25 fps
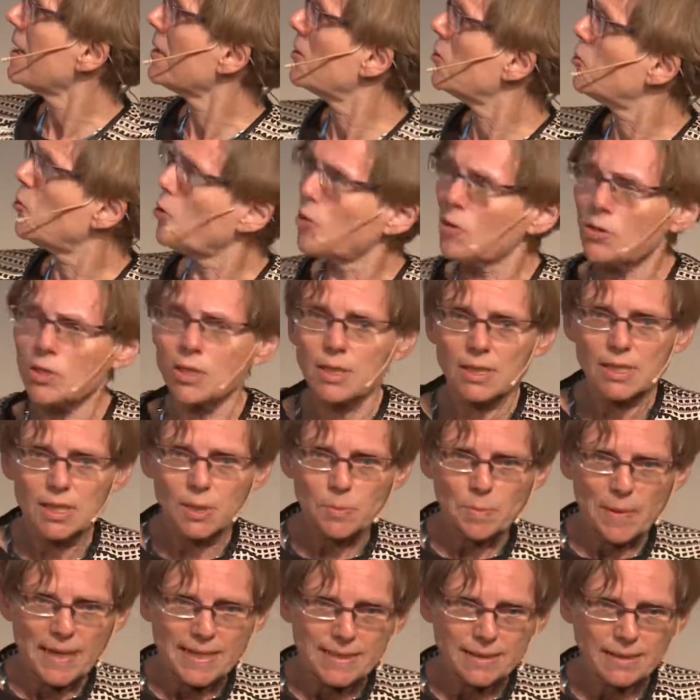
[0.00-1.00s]
across
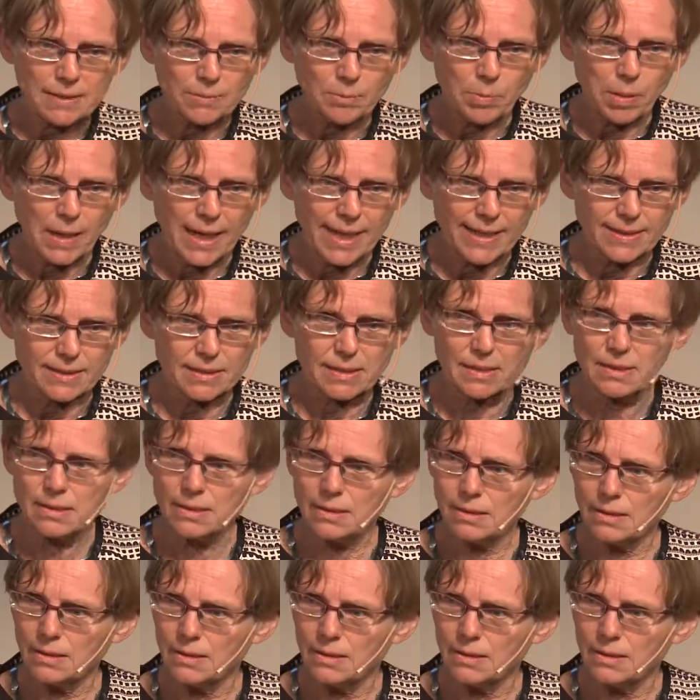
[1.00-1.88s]
space and place.